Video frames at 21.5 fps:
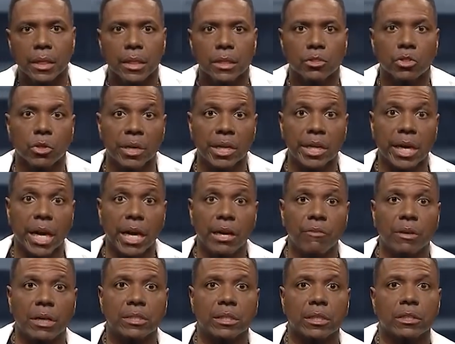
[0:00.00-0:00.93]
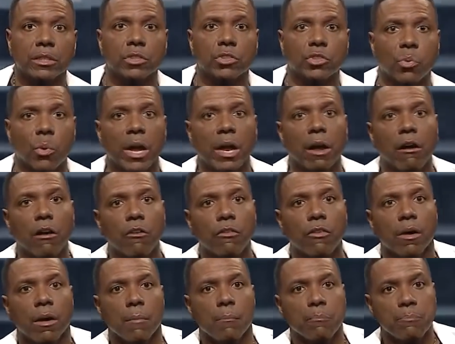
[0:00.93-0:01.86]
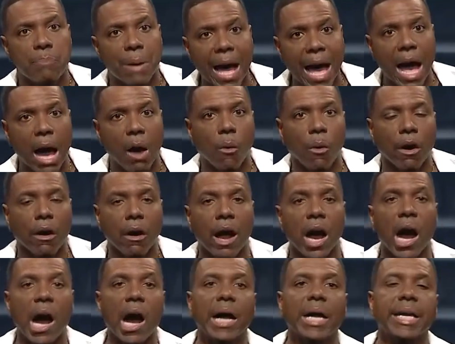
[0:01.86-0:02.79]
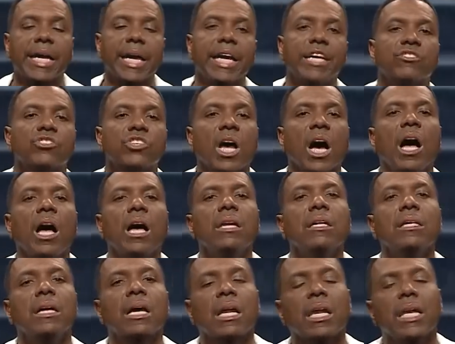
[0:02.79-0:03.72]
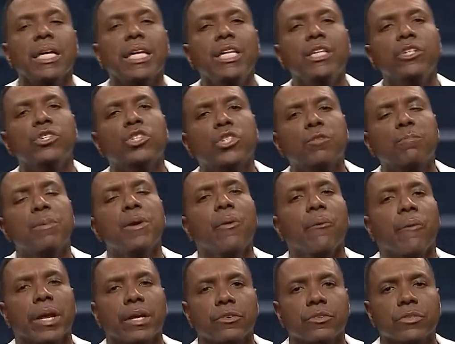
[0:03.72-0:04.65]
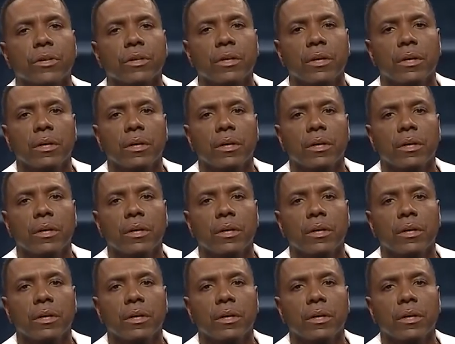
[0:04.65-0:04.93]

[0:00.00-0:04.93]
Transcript: So he gave unto the 12 power against unclean spirits.